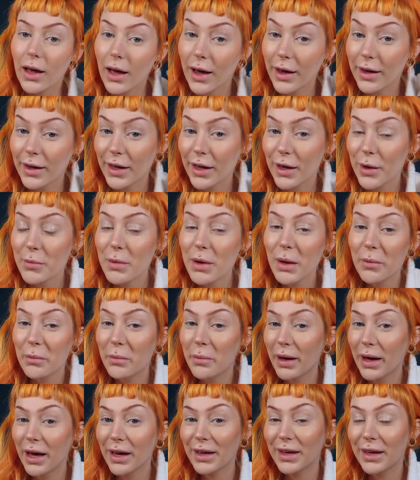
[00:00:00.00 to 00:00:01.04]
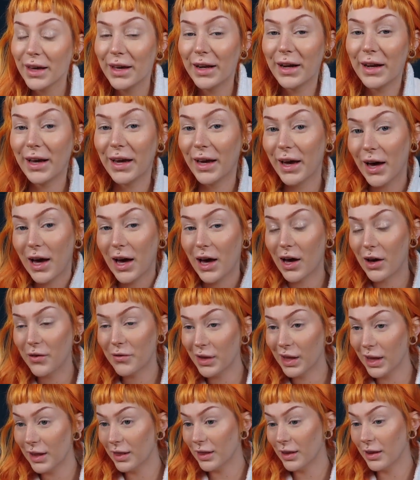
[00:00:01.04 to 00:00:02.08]
I am back and I
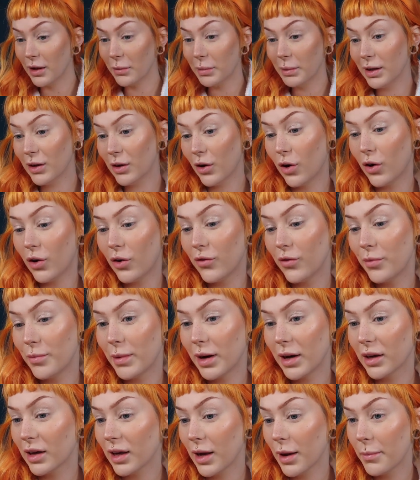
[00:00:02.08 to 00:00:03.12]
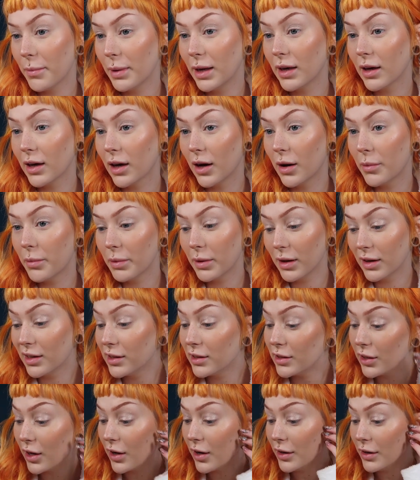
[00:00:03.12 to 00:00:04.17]
have a little bit of my makeup
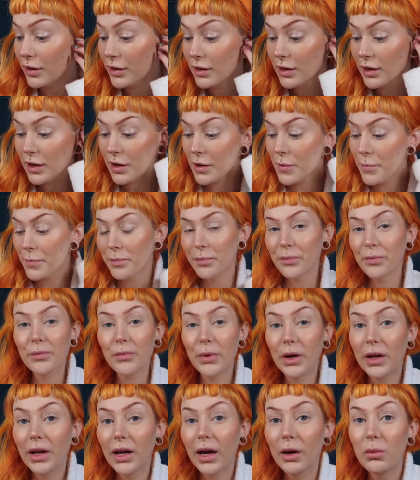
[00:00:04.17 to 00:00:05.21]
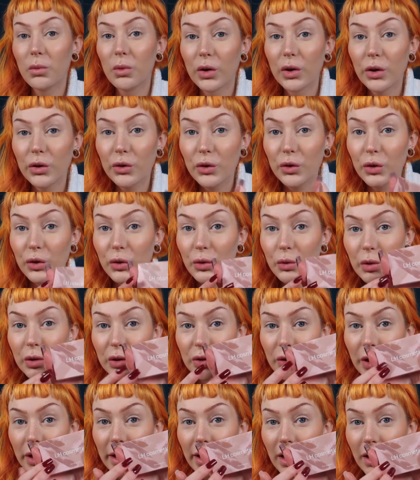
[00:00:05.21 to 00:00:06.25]
done, but I wanted to
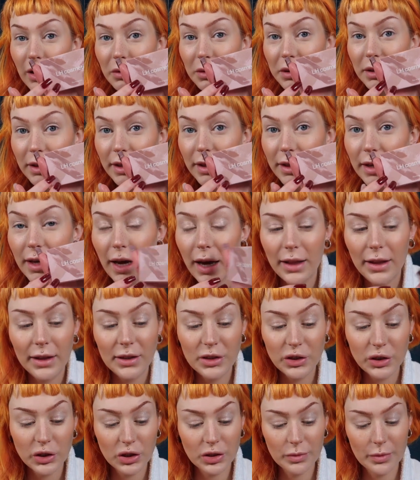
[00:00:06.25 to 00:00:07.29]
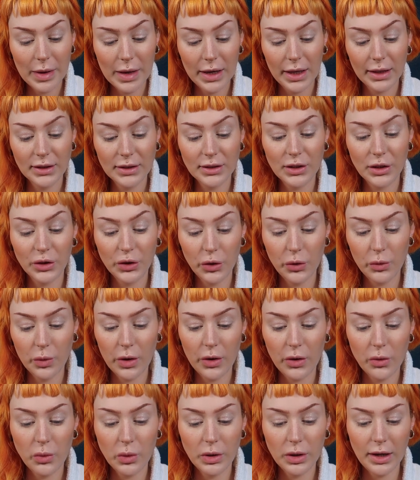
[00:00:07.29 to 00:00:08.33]
try out the LH Cosmetics
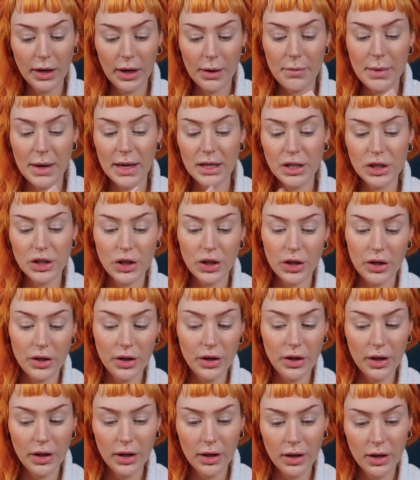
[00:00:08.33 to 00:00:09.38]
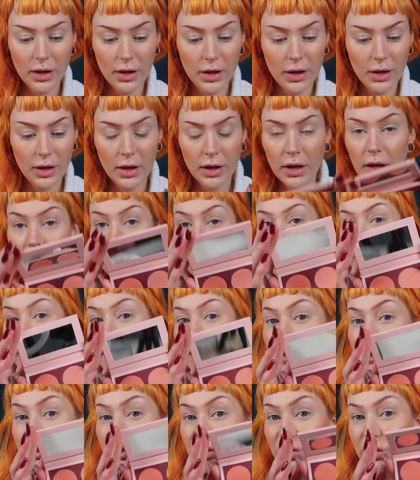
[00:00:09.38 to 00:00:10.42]
Duo Dimension
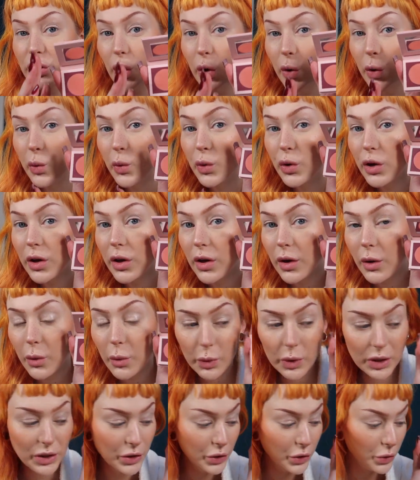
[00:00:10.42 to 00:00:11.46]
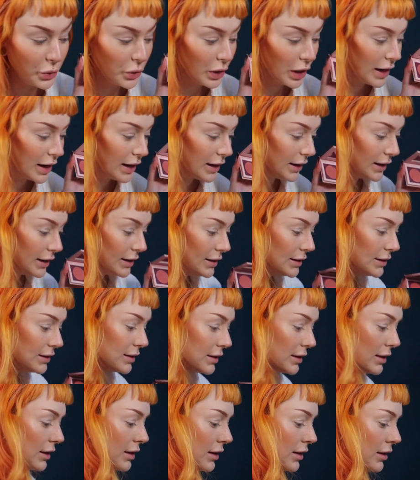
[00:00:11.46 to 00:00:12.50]
in Zone with you
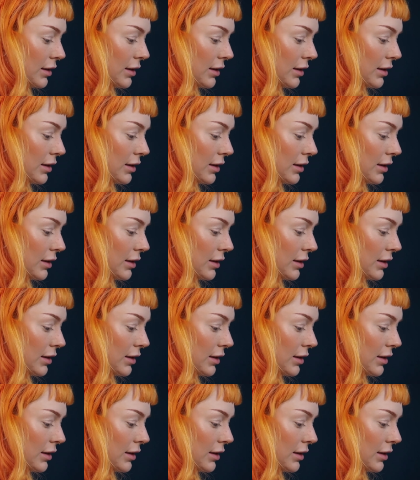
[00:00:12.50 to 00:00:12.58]
guys.